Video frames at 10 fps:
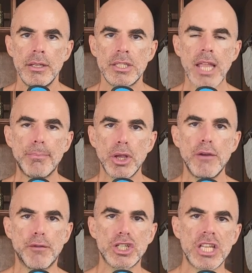Stop
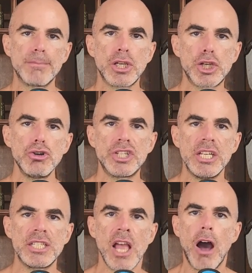looking for
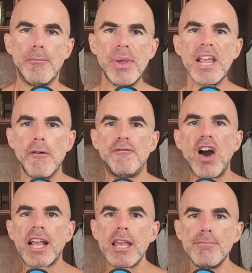substitutions of being a
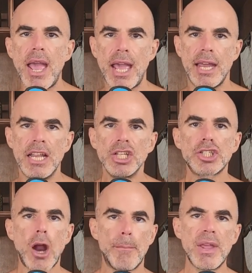fucking man.
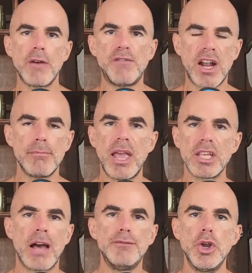Start being a fucking man.
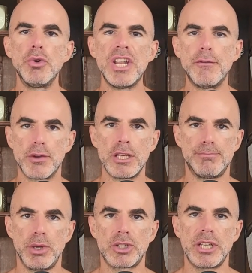You'll have no need for this
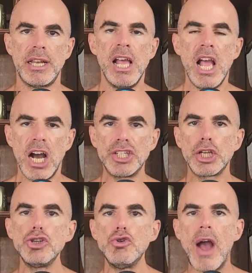bullshit
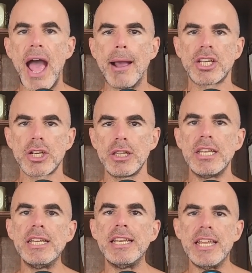until you
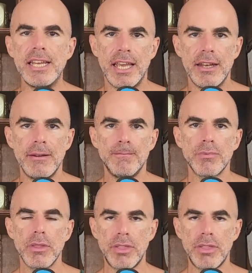actually need it.